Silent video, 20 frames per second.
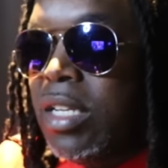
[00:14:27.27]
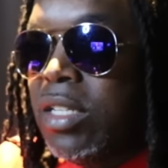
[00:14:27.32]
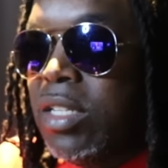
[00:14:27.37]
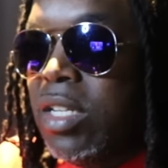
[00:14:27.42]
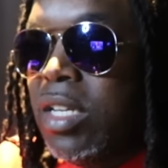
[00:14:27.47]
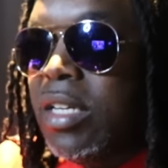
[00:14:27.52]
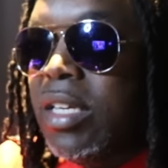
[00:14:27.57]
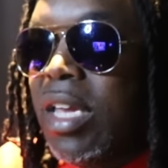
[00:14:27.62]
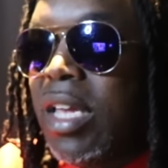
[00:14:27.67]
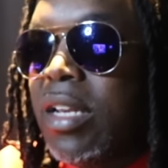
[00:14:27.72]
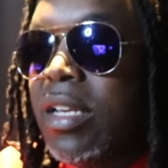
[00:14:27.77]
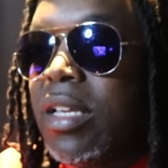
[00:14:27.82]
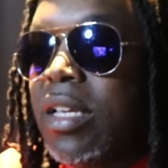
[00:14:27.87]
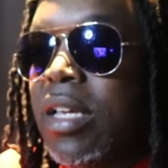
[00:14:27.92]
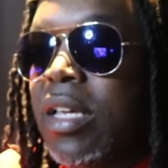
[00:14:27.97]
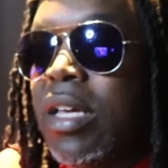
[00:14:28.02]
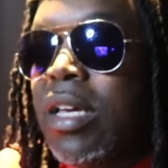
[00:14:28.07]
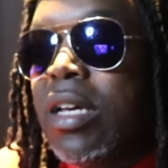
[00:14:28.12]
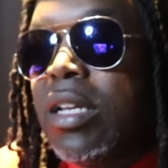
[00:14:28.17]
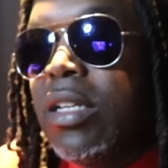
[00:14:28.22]
at
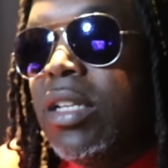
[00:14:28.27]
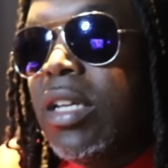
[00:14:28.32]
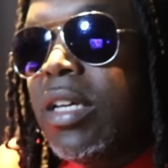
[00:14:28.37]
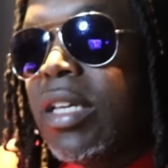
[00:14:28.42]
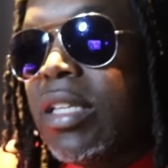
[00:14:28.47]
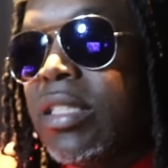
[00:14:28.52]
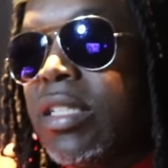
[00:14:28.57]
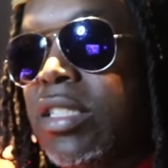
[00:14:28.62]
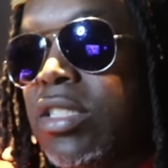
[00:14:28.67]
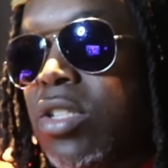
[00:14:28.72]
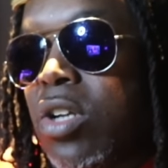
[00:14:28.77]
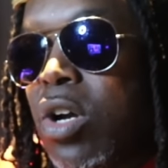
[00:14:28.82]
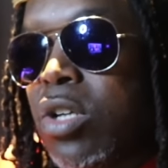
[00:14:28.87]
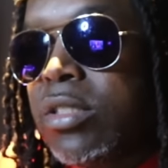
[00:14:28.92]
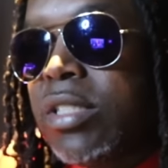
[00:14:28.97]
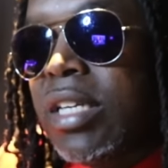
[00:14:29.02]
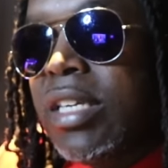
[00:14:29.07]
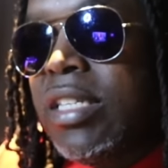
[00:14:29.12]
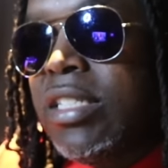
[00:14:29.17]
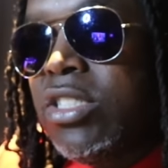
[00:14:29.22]
the
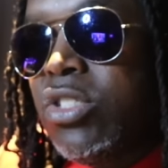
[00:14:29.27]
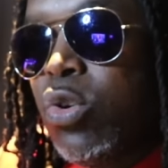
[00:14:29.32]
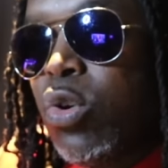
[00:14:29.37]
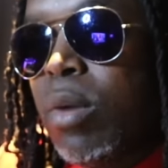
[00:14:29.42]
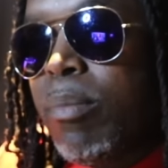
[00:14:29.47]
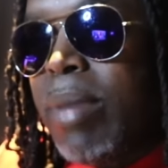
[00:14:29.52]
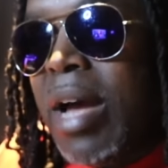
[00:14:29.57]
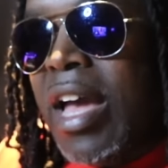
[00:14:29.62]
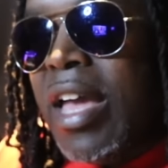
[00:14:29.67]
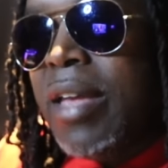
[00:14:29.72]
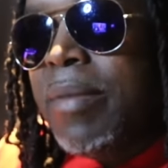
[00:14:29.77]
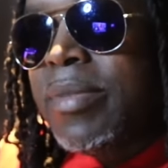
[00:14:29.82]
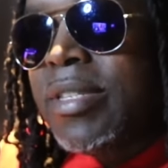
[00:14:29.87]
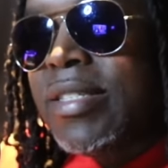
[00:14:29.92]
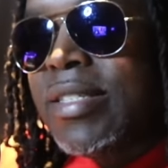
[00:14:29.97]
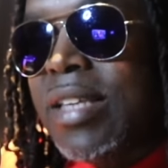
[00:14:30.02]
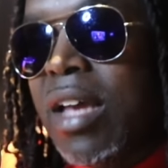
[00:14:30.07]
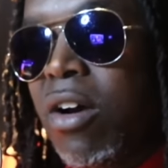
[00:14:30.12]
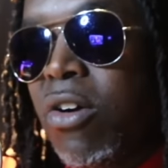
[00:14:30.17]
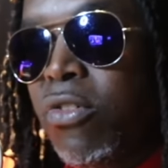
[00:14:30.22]
songs that he's doing by
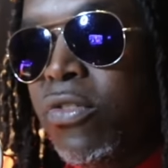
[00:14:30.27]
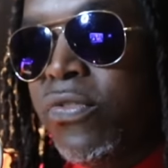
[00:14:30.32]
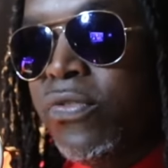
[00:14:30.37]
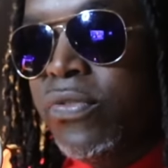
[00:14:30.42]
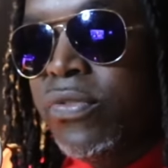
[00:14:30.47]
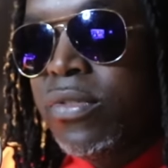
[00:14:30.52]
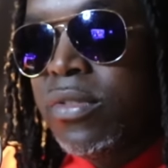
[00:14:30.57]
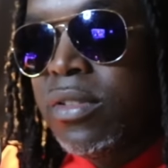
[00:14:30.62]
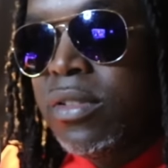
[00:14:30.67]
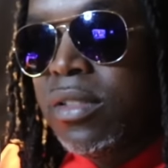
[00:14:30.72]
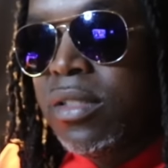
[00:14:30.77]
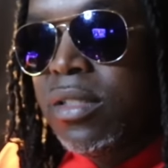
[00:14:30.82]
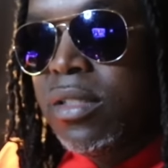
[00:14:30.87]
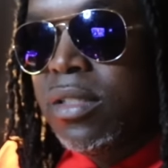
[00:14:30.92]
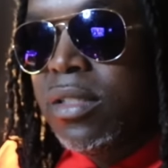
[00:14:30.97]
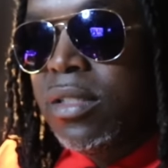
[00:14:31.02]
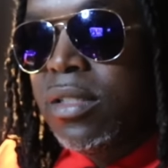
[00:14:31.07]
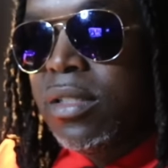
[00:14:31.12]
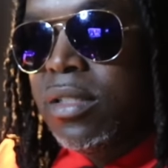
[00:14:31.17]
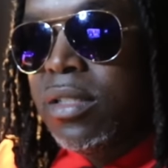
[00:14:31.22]
himself.
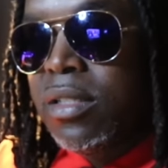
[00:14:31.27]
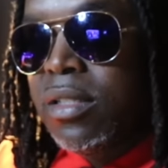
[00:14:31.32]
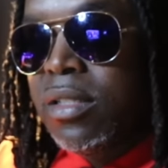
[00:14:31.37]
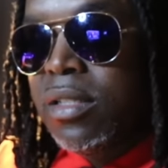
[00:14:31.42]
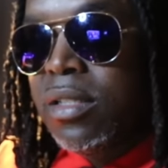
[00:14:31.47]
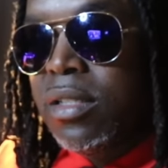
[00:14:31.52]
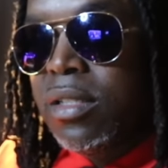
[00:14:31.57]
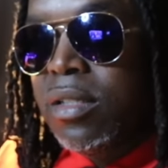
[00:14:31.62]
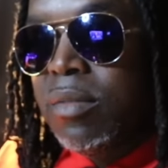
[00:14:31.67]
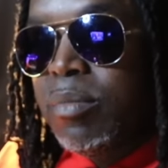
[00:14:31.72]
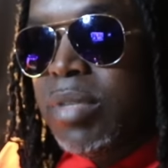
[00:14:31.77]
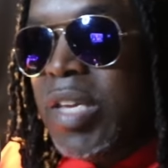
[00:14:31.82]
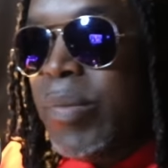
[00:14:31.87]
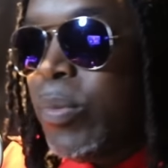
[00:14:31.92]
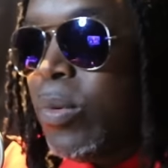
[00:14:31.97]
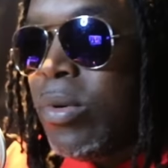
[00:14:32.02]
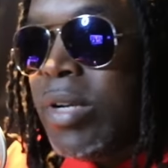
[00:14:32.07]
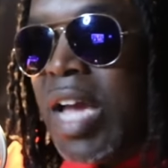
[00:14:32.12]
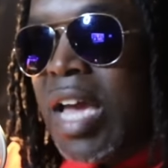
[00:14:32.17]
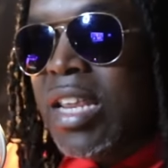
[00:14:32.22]

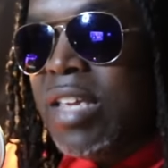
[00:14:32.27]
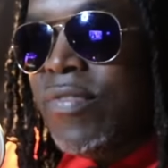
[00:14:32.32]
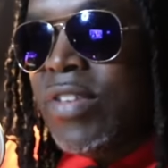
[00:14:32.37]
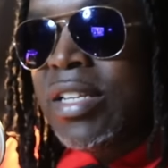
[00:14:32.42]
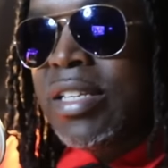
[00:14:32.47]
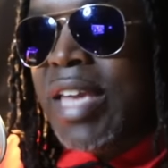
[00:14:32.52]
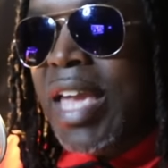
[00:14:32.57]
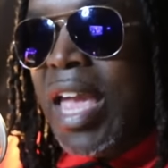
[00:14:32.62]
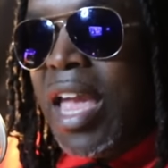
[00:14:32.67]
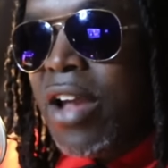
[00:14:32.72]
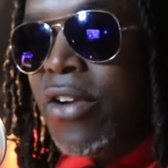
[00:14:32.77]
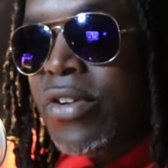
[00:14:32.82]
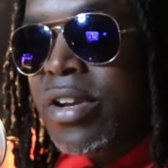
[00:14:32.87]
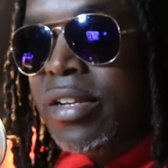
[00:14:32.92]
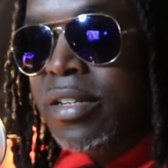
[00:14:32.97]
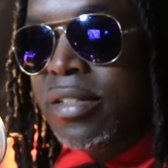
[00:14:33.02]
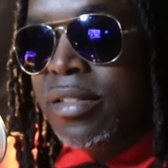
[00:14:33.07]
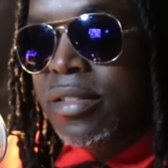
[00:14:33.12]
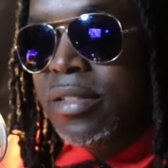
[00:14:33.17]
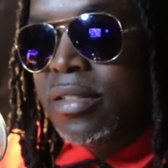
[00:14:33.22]
People not even
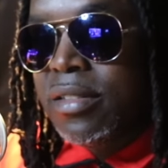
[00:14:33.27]
caring.